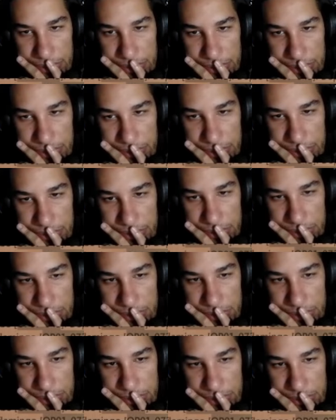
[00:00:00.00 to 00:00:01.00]

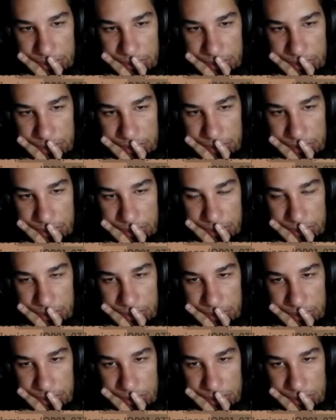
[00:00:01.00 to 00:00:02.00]

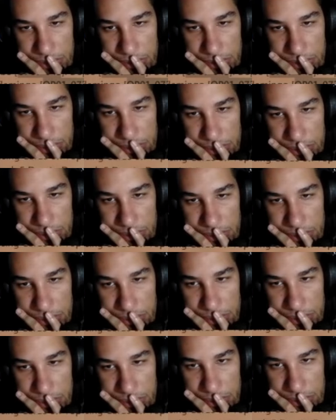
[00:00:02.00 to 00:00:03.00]

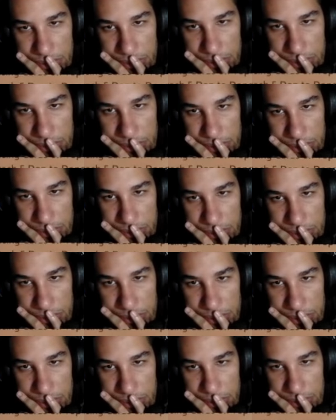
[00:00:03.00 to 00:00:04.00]

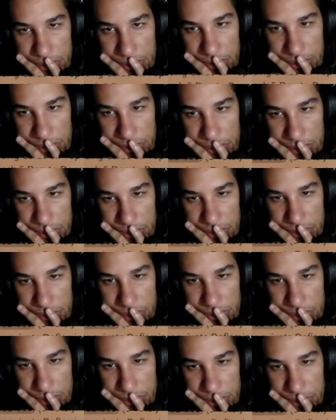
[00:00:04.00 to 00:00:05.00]

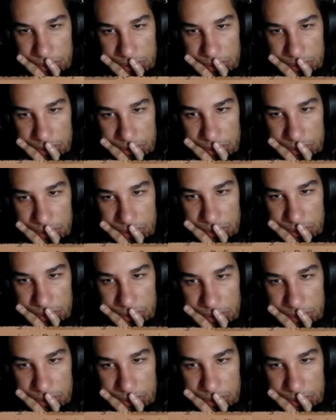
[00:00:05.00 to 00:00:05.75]
Nobody speaks.